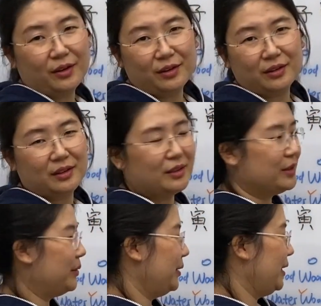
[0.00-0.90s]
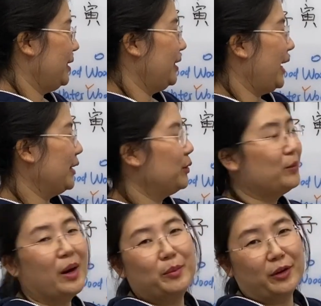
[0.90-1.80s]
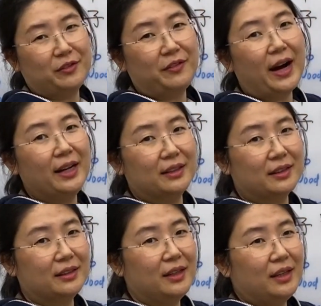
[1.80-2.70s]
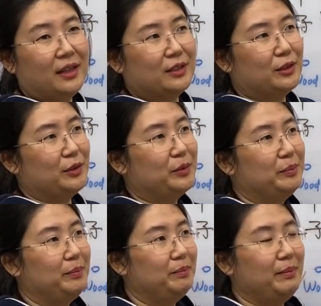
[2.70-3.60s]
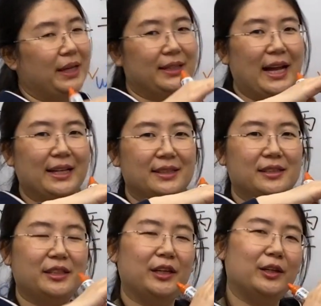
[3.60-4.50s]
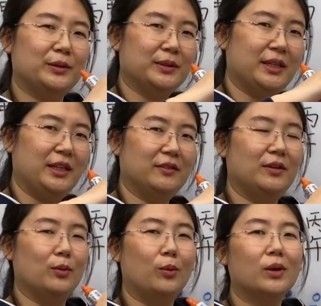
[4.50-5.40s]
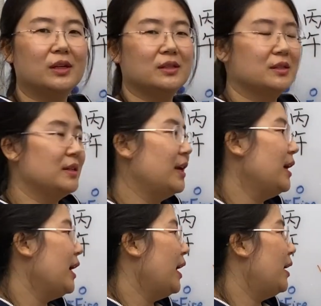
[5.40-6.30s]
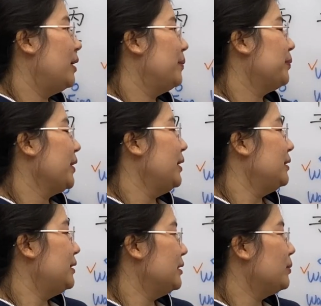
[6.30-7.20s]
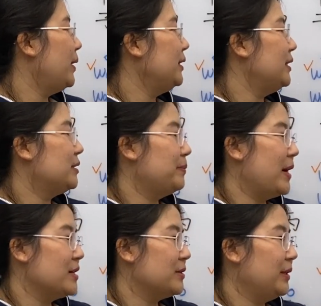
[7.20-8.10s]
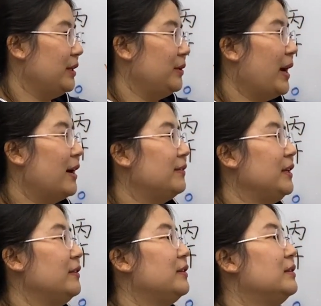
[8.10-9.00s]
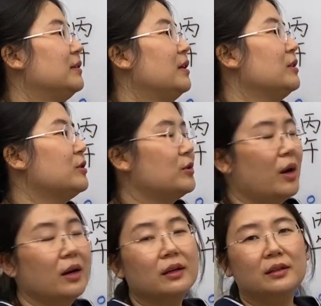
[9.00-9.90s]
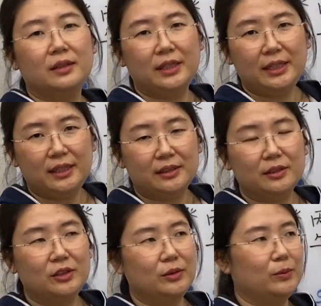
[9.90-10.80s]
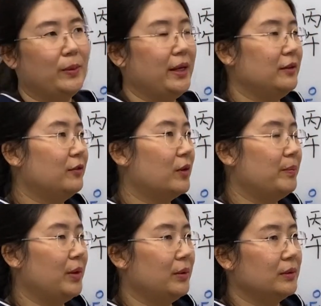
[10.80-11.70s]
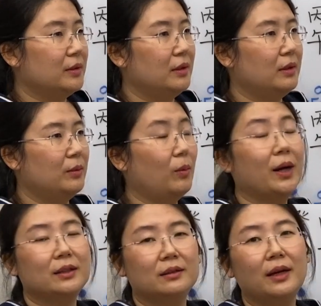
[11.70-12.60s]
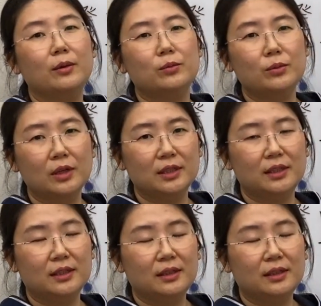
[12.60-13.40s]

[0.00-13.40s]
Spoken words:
Earth, so I don't want more fire to make that tilt even worse. This one especially, you have an even stronger need to wait for both water and wood,